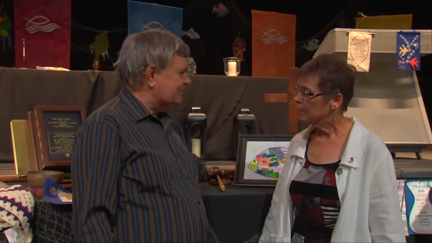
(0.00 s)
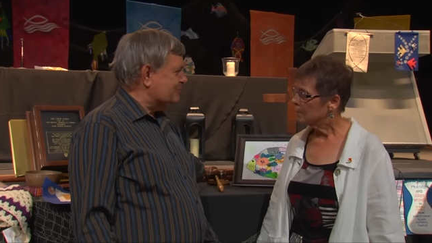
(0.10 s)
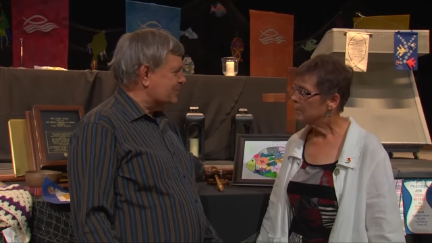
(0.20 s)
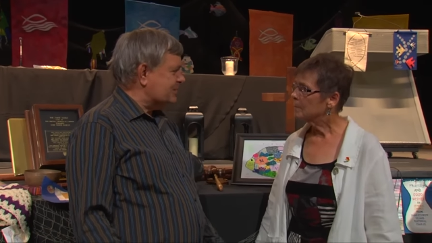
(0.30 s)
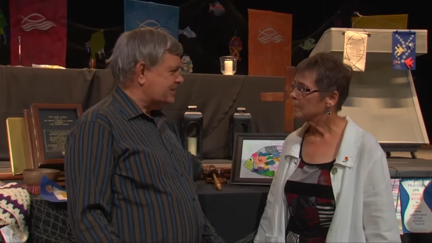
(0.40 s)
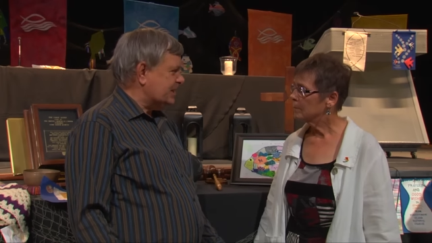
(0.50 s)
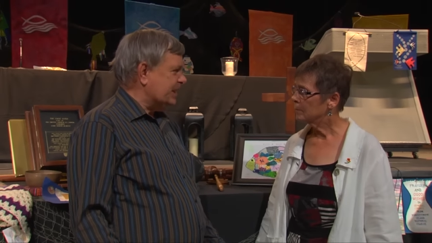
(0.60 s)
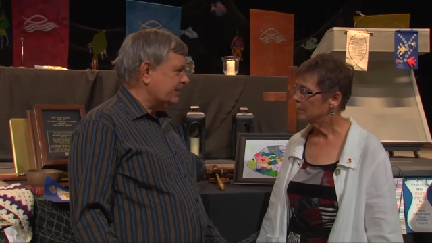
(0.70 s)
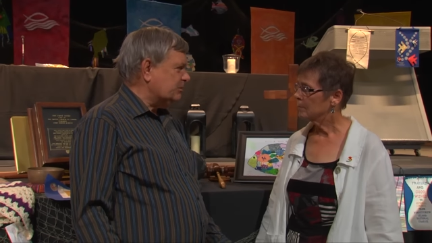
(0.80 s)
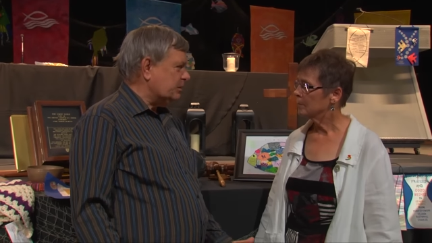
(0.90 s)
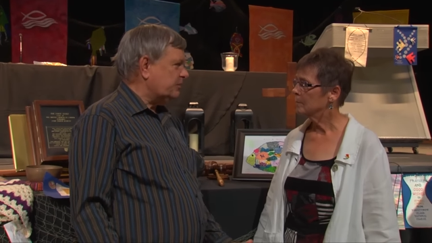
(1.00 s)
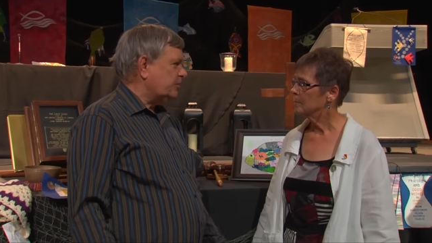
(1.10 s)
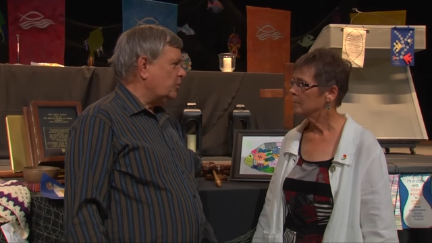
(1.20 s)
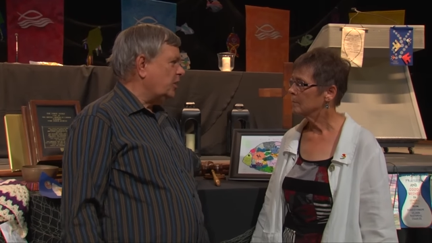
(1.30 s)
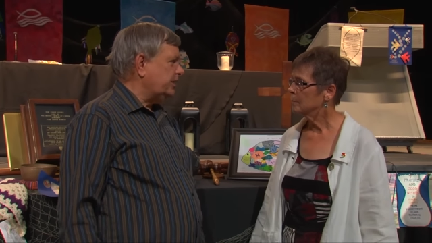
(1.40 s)
Speaker 1: It was saying, look,
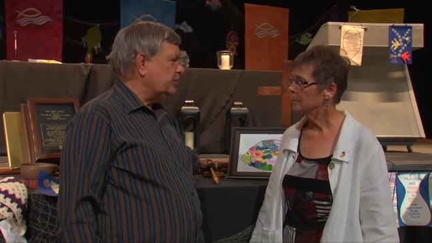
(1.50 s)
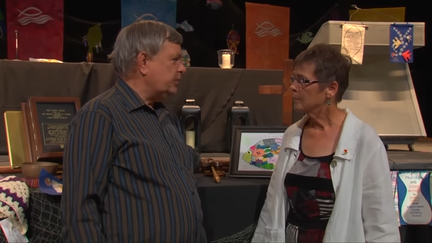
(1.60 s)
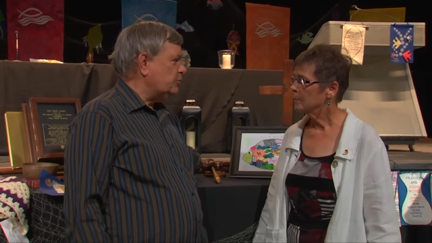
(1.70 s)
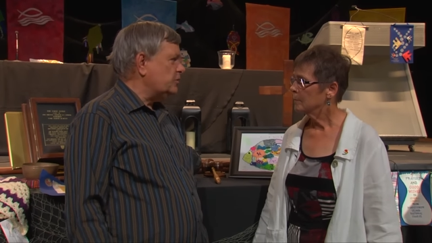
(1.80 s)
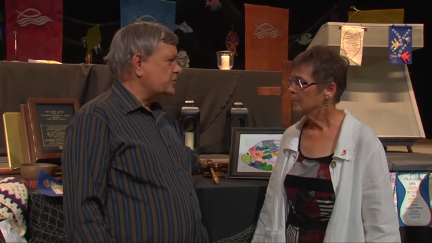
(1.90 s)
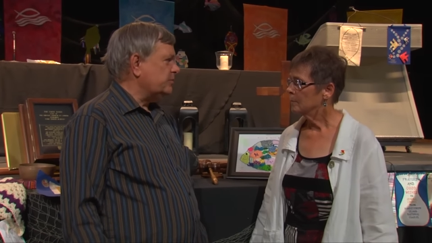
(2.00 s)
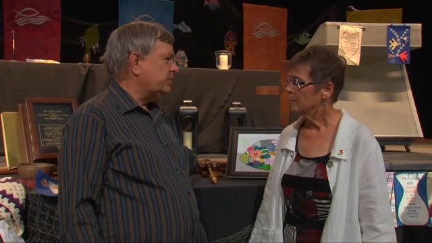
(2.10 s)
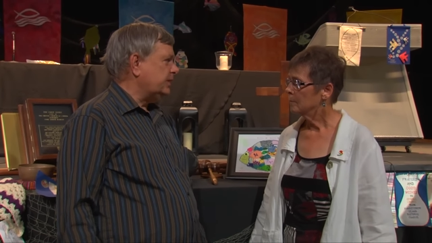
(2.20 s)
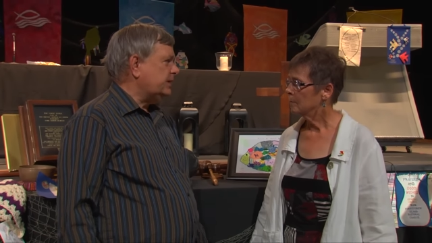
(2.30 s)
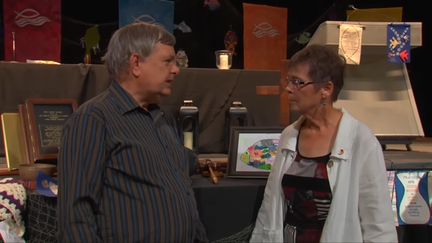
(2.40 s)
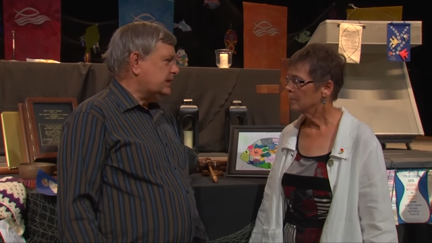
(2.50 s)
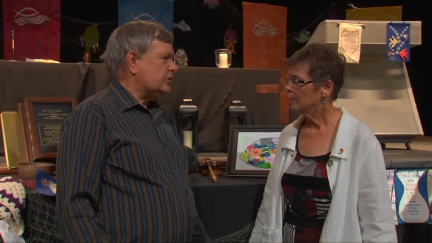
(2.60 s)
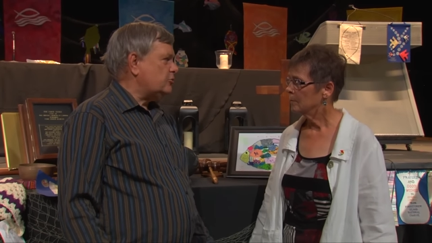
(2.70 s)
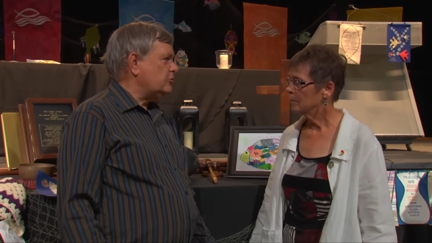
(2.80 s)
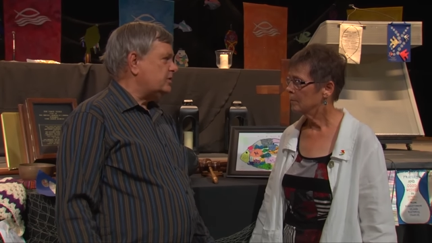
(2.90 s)
the God that we worship uh, is
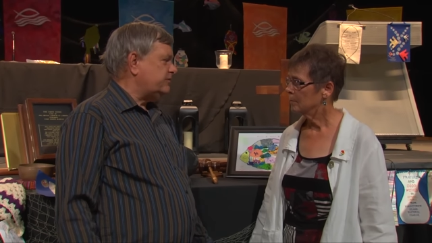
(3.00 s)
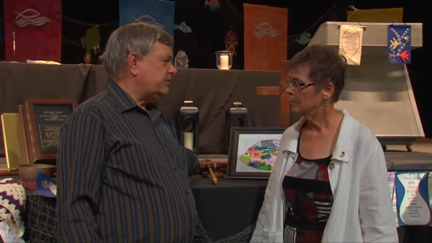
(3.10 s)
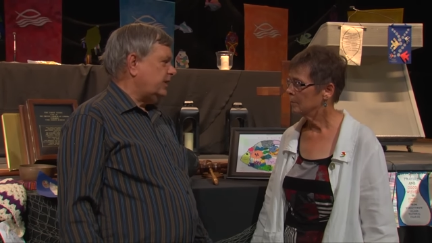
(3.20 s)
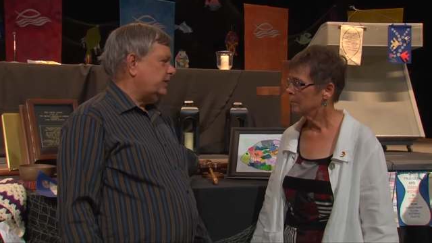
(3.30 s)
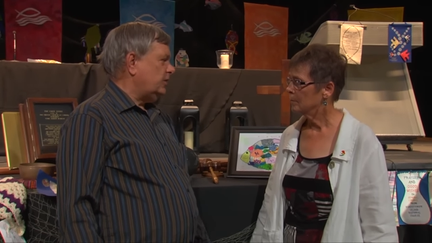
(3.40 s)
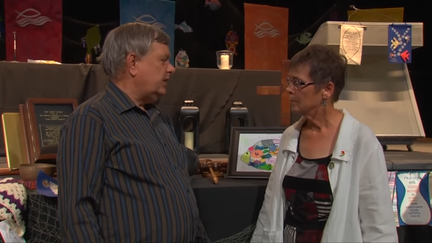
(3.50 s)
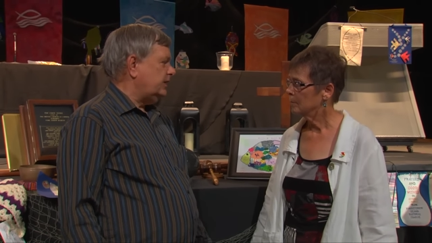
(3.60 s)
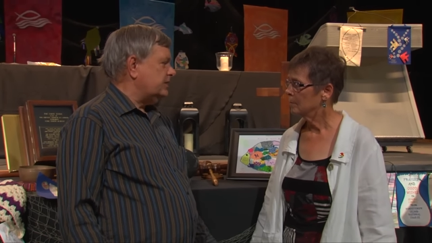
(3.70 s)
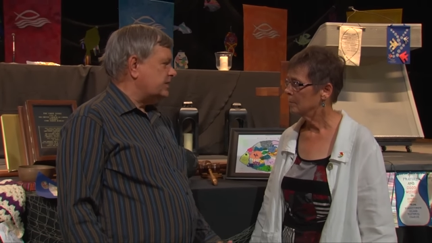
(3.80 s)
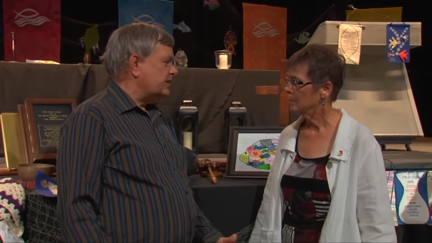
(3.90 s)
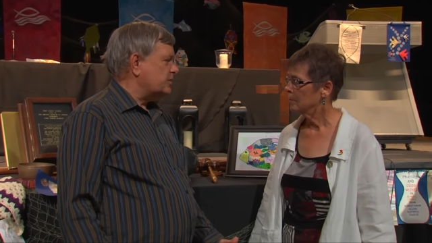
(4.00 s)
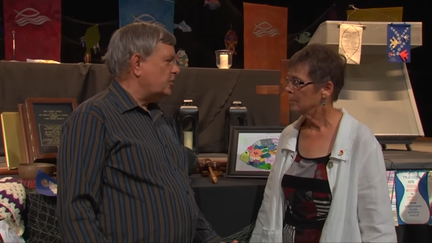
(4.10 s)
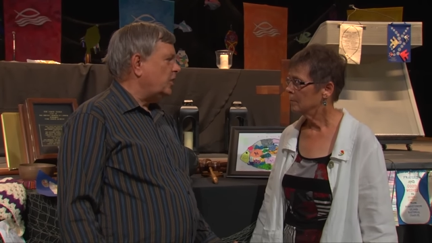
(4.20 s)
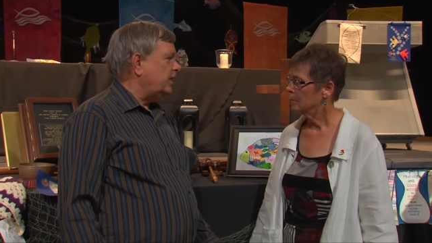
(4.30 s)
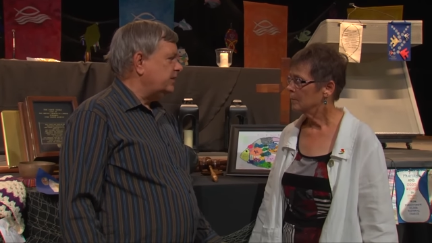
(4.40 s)
a crucified God, is, is a
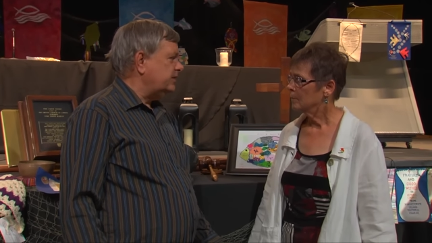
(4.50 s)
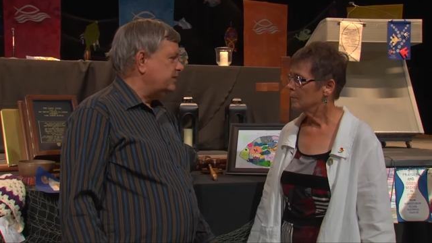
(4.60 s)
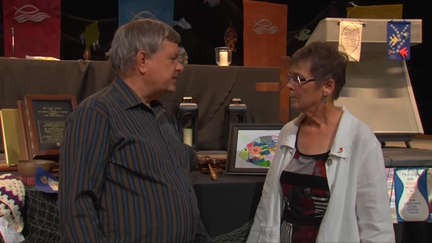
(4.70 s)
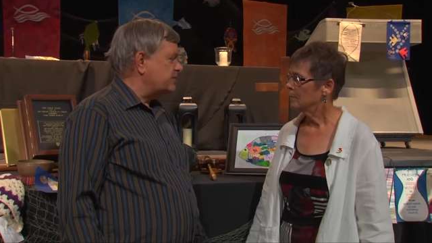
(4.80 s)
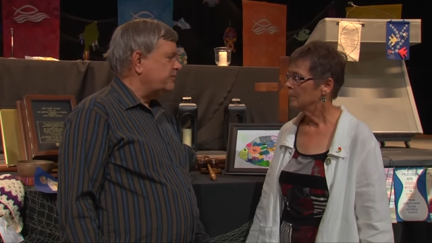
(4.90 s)
God uh, that's